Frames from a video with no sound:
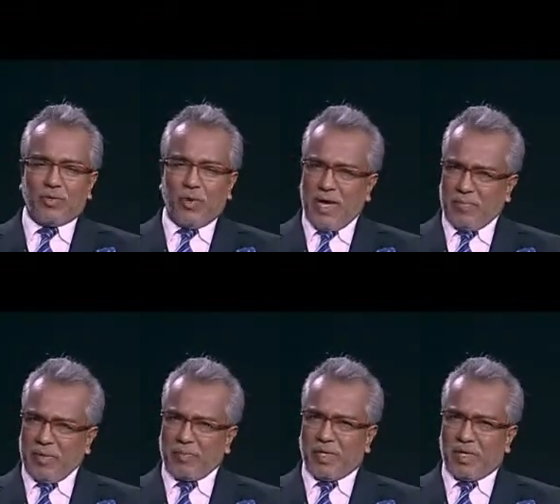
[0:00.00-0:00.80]
You
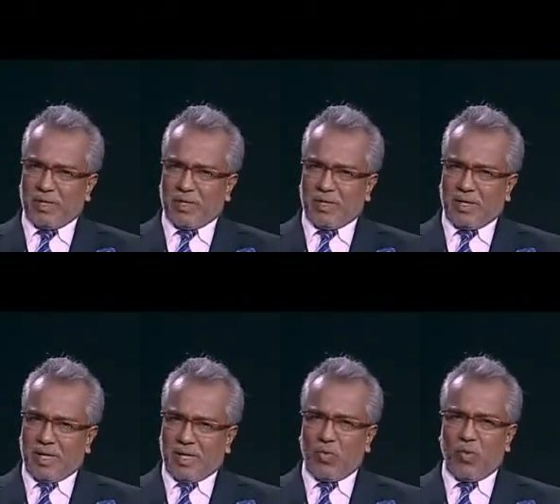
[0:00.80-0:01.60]
have people
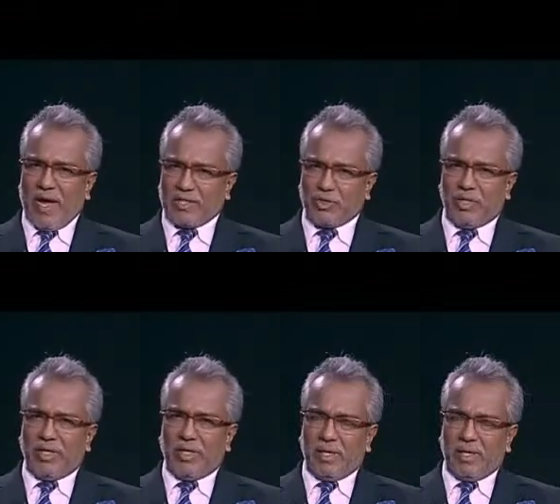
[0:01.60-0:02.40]
who
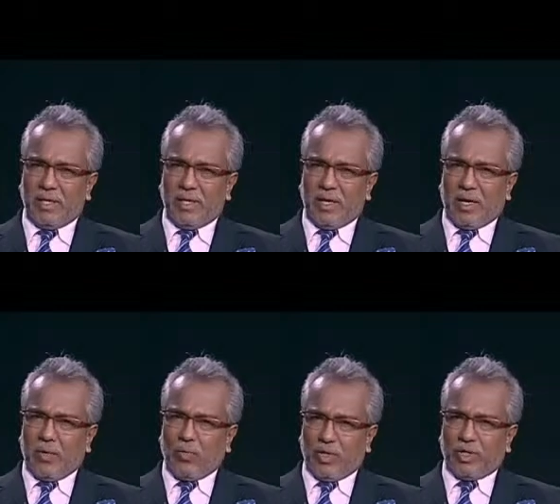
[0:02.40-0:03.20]
actually
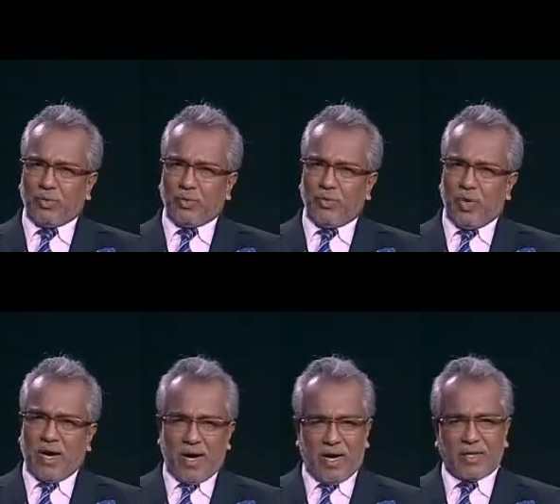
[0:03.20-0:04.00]
would do
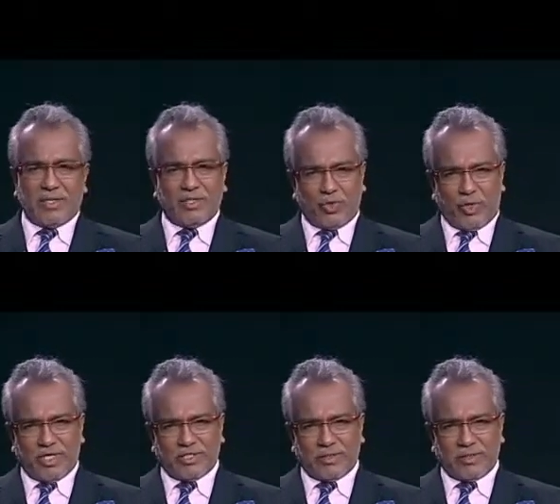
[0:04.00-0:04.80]
hard
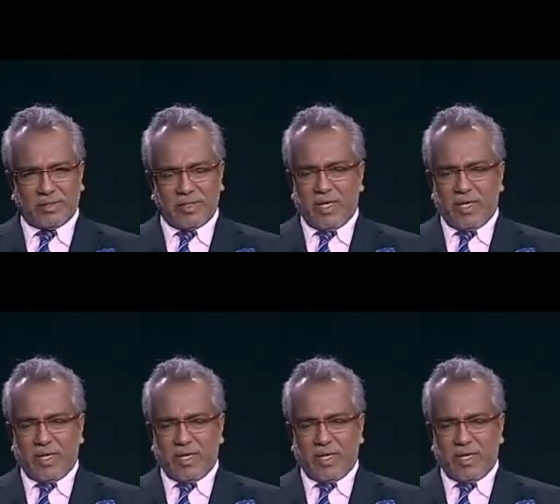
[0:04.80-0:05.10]
interrogation.